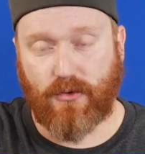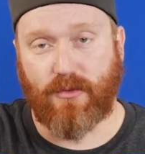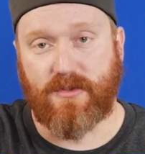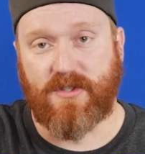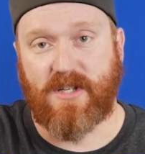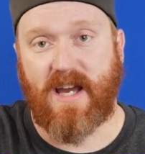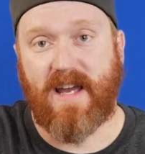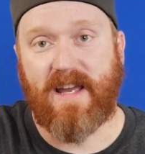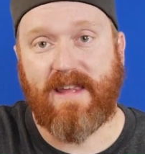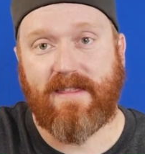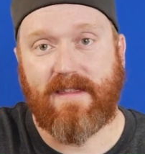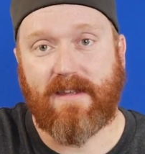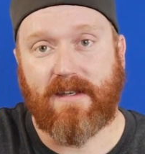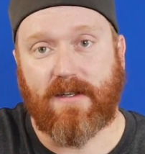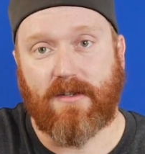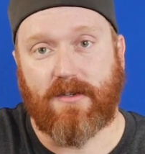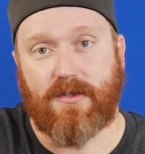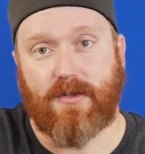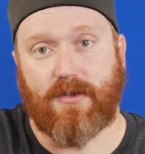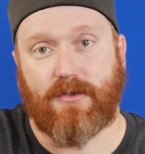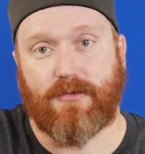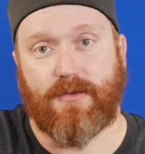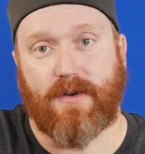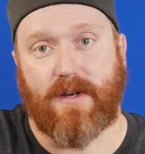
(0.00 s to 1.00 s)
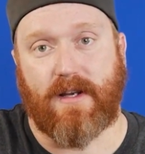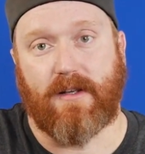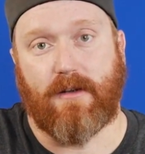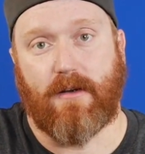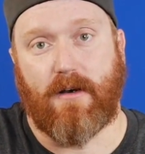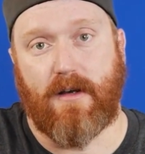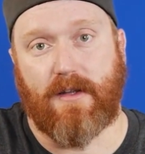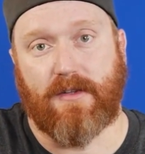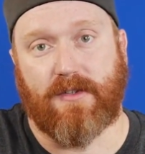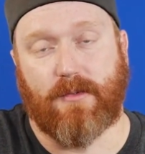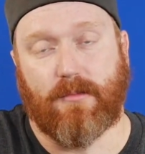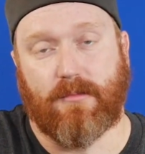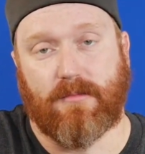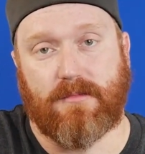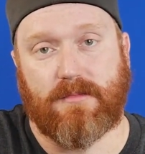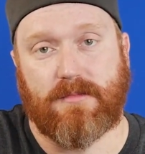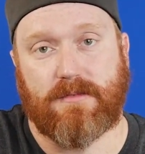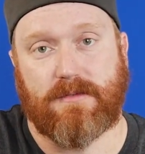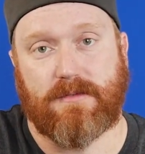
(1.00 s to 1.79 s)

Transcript: which I think is just freaking awesome.